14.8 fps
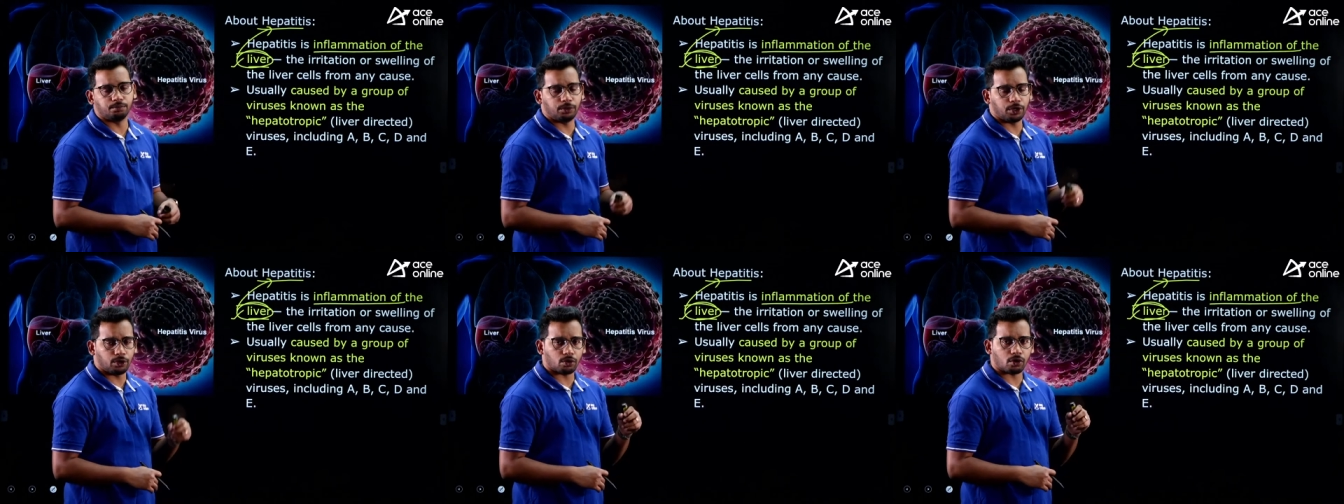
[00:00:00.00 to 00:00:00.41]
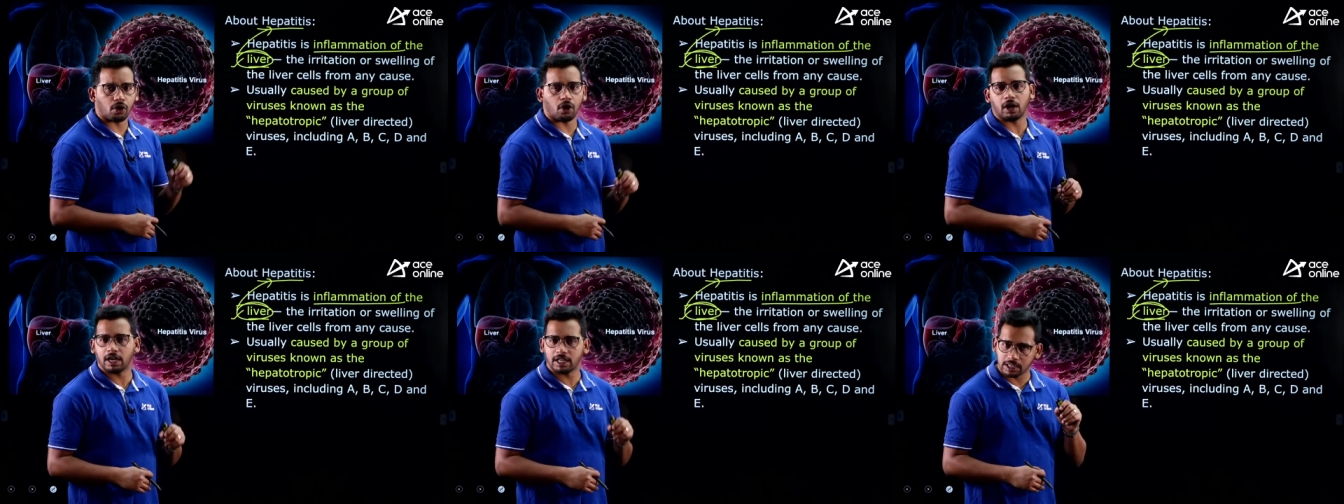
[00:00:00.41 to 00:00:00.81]
you know
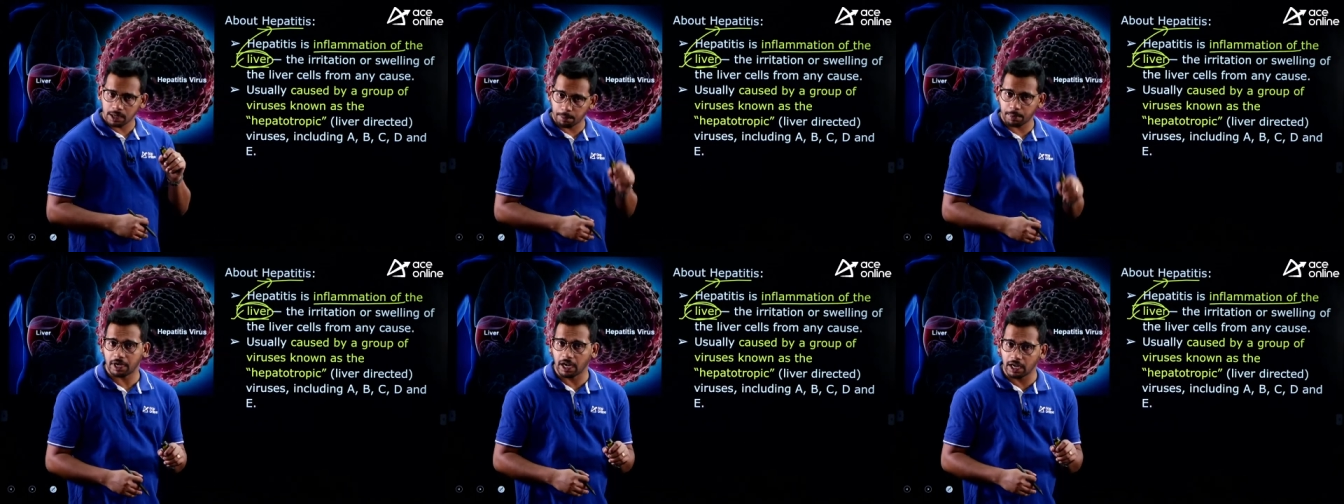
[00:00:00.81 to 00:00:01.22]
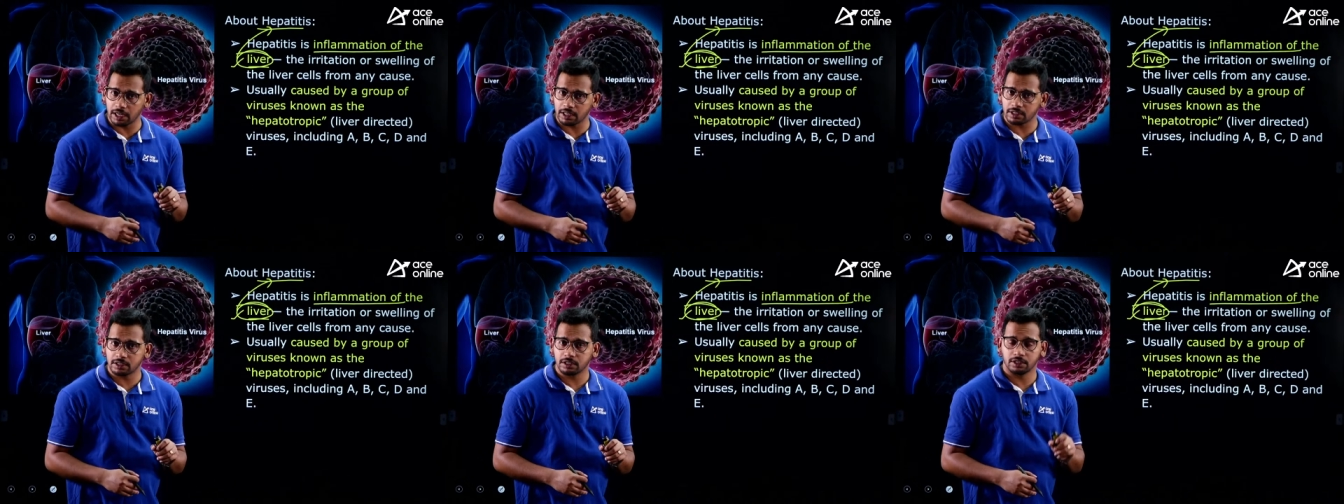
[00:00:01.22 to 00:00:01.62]
called as
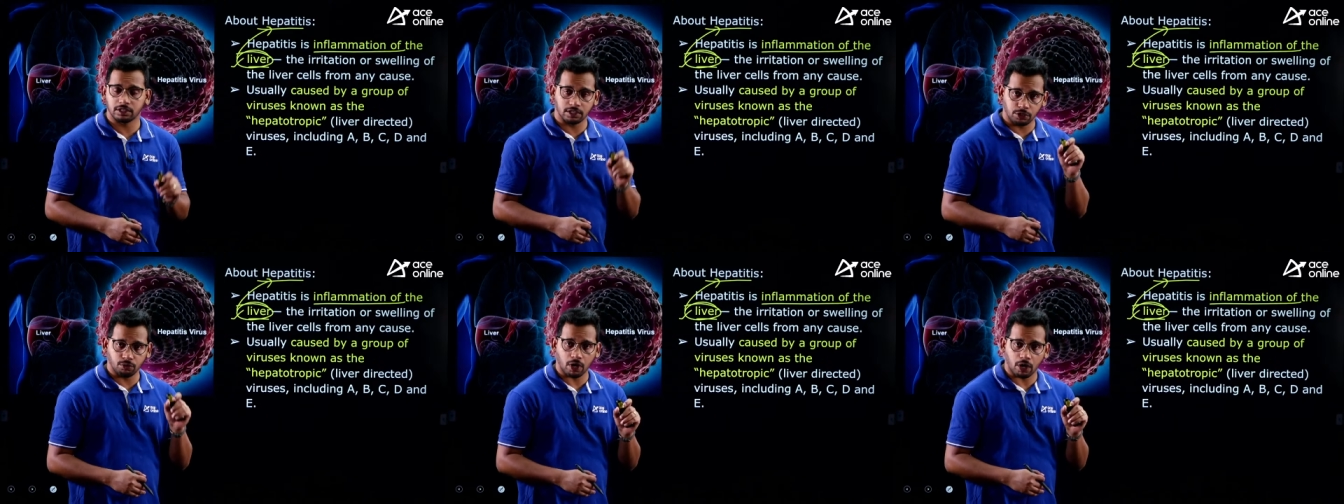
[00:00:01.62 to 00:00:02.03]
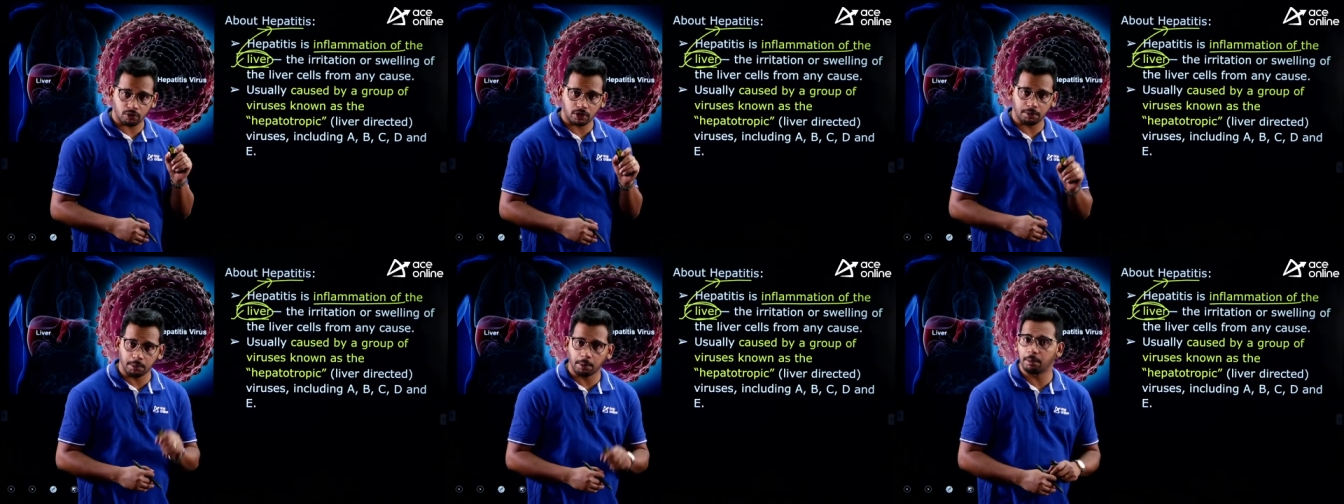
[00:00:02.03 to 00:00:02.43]
hepatitis the, you have to
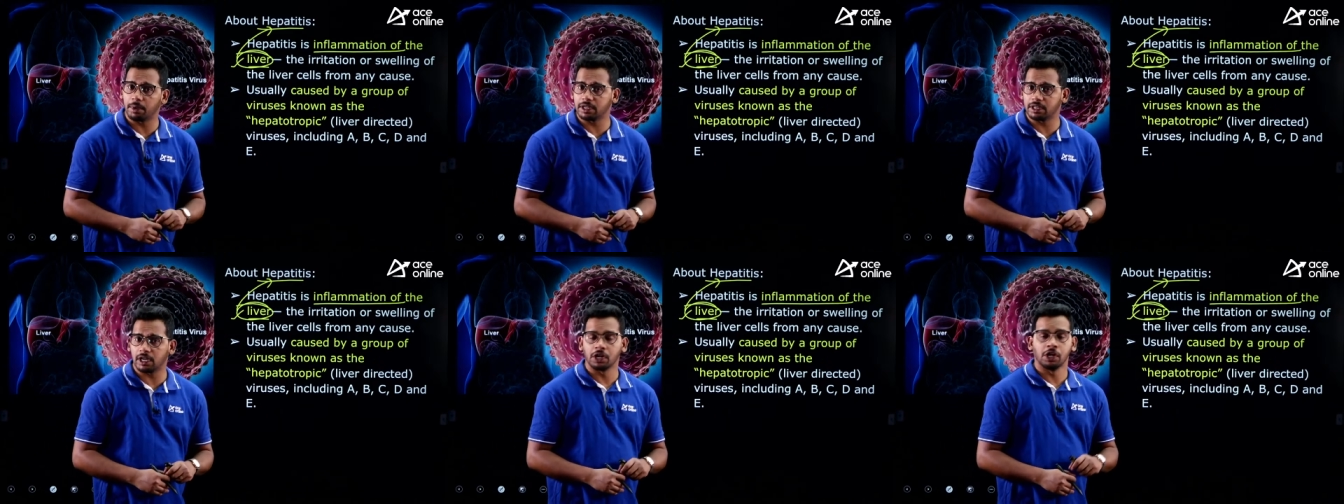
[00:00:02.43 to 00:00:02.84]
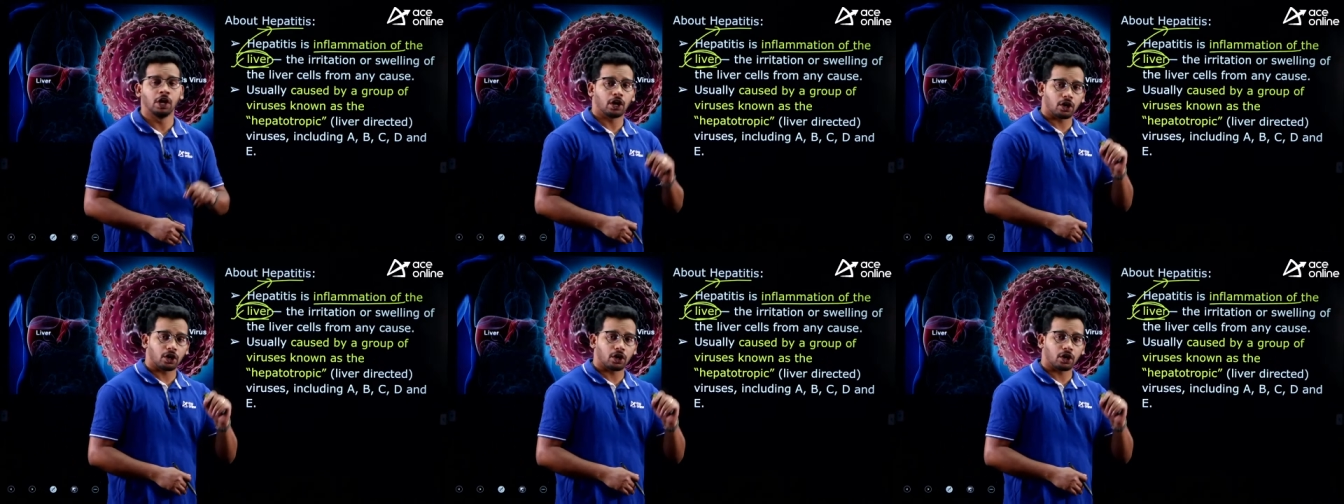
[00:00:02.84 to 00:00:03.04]
remember that